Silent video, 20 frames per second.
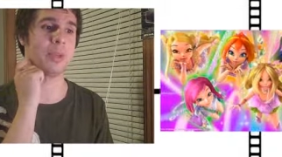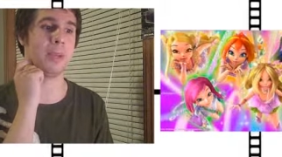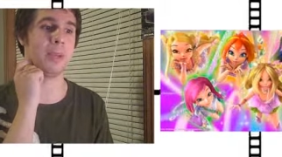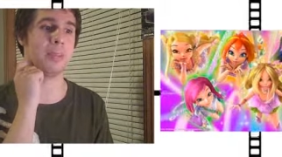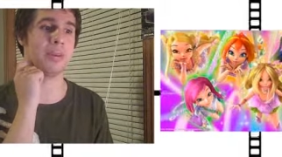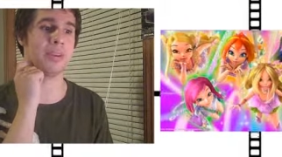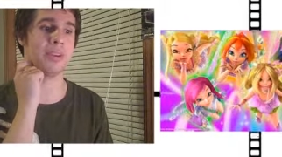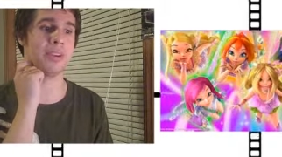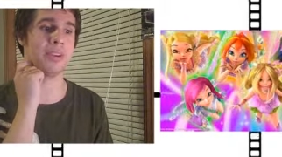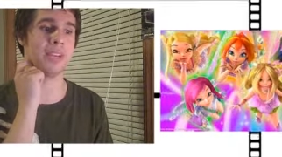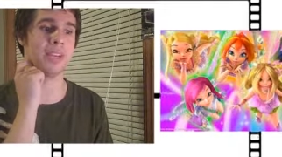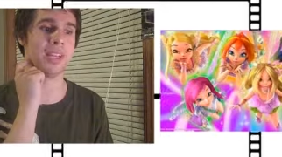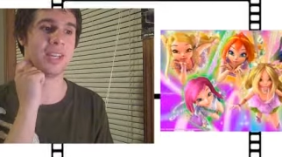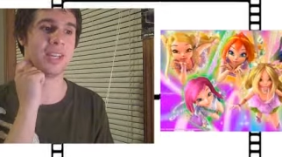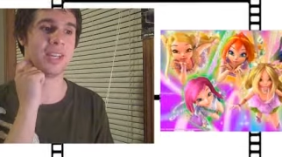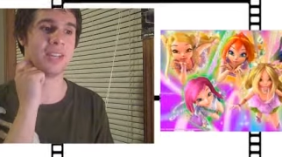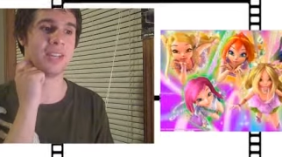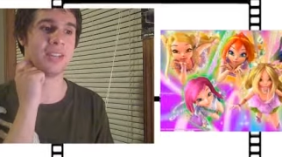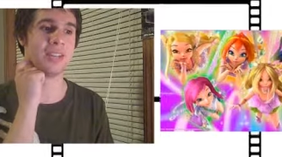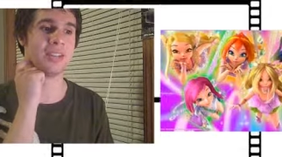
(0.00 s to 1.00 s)
people to,
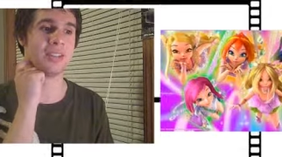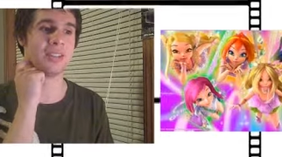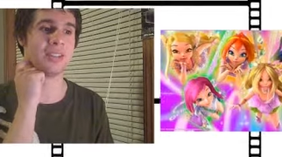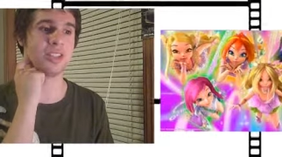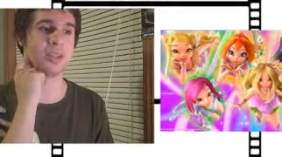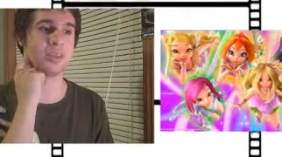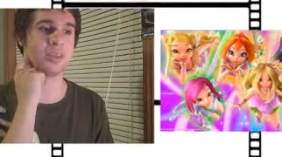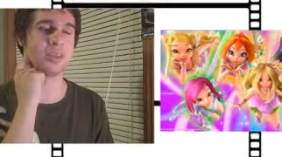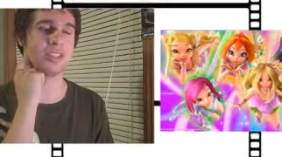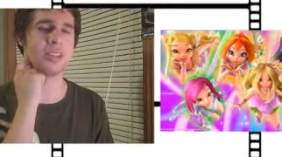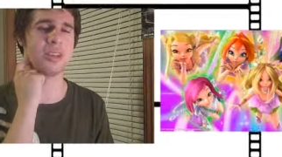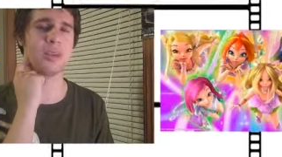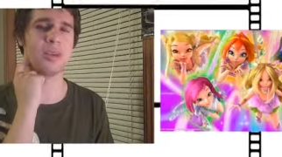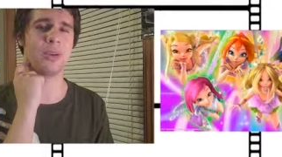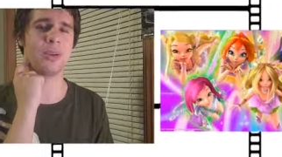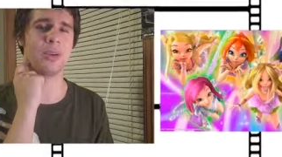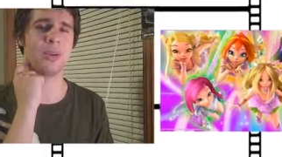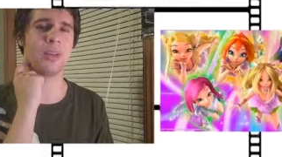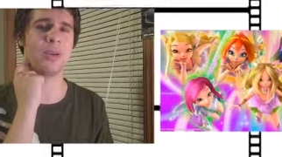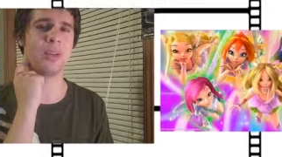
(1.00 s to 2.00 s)
to generally tell
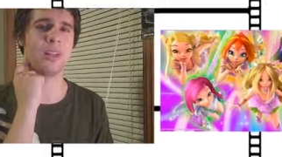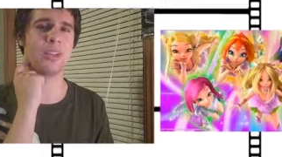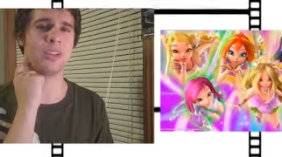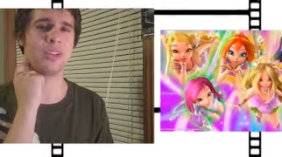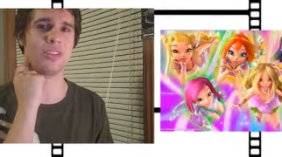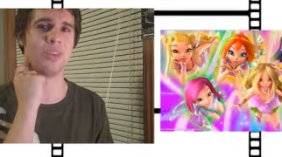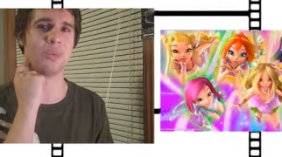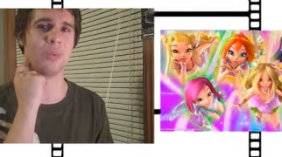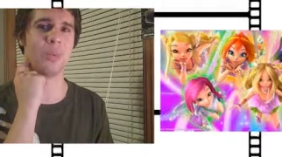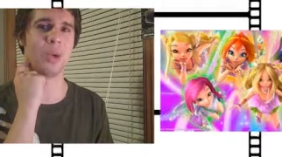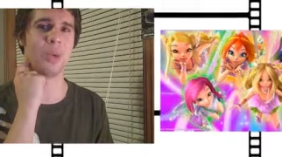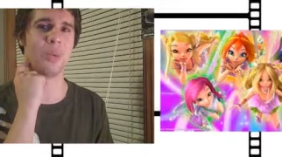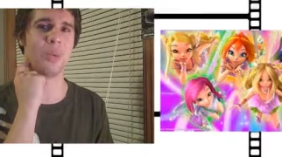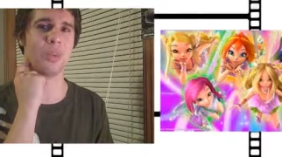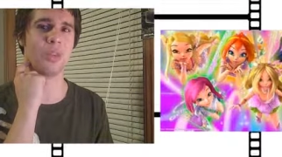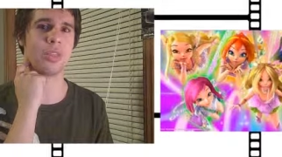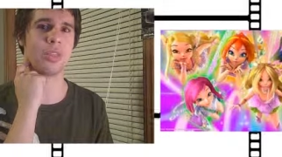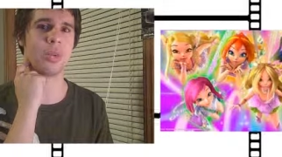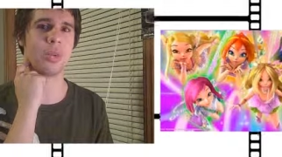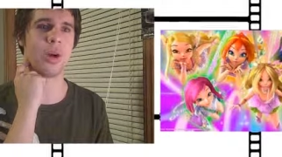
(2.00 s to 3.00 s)
me whether or not this is well
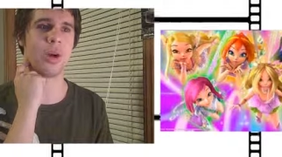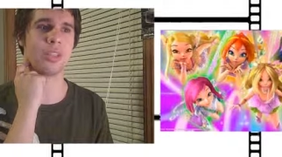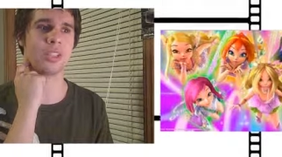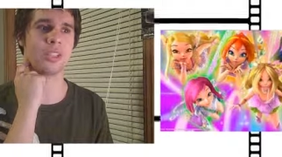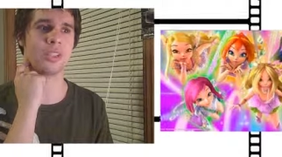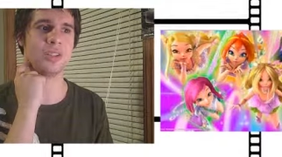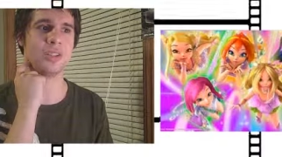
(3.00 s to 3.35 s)
worth the watch.